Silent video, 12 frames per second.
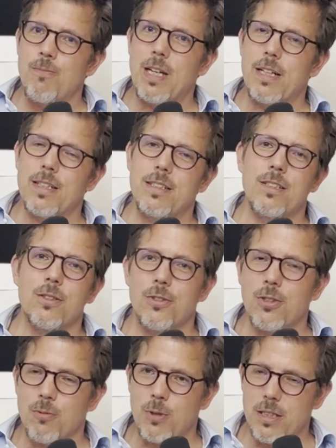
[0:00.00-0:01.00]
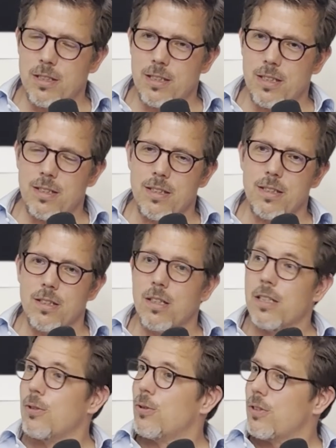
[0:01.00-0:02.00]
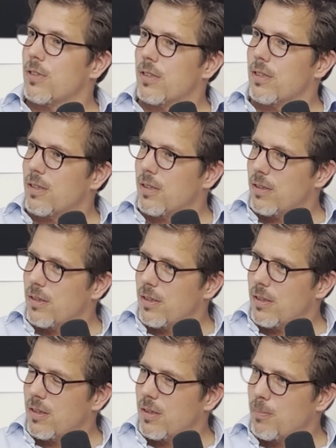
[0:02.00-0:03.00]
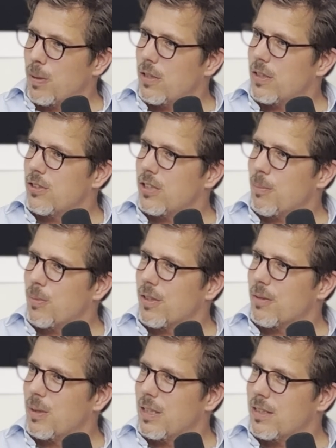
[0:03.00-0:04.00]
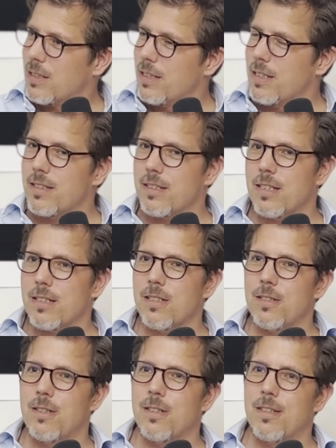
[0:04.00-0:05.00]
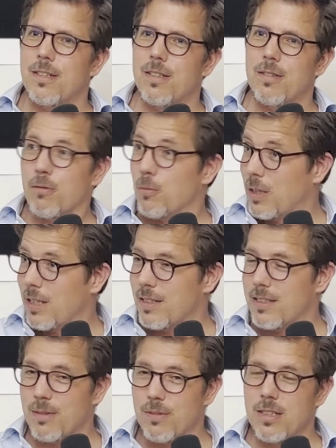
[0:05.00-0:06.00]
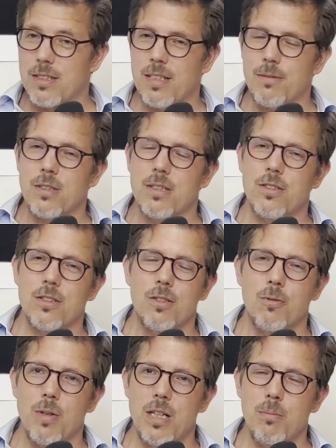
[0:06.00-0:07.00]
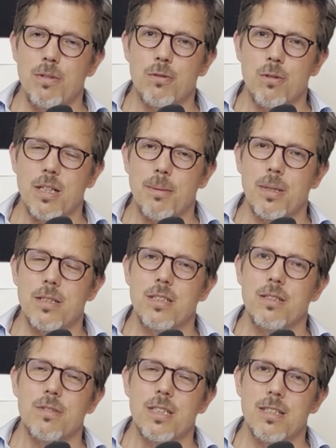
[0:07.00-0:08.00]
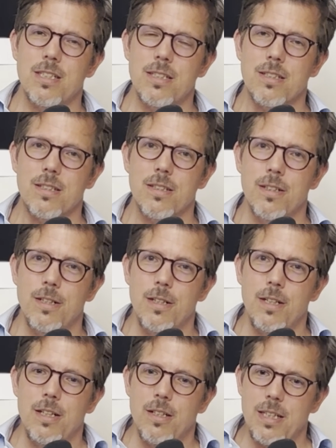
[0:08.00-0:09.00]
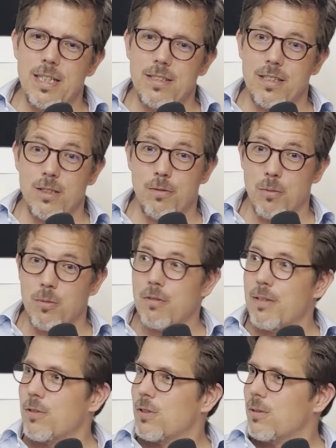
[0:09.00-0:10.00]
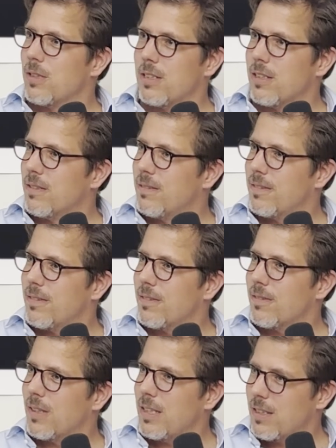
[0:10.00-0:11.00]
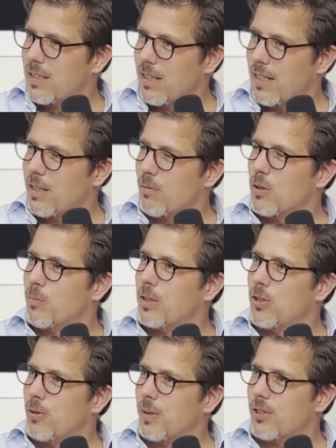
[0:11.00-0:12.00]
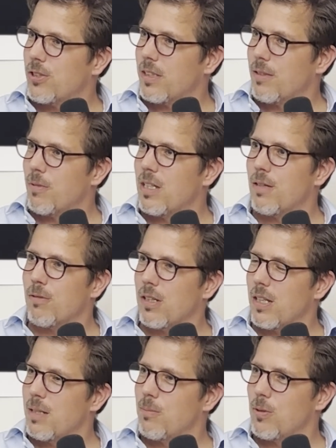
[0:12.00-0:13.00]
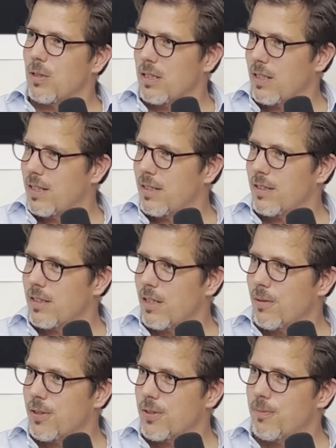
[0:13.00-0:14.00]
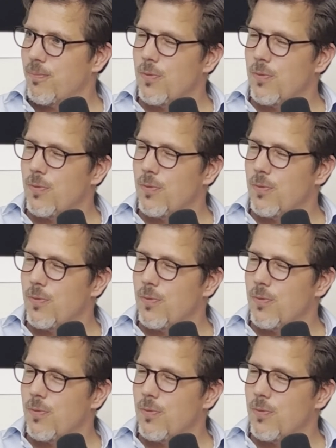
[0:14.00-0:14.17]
And this is also what it said in the Likud party chapter. Basically, it says from 1977, so way before Hamas even existed. It says from the river to the sea, right? This land will be Jewish, and we have a claim to this land. It's ours.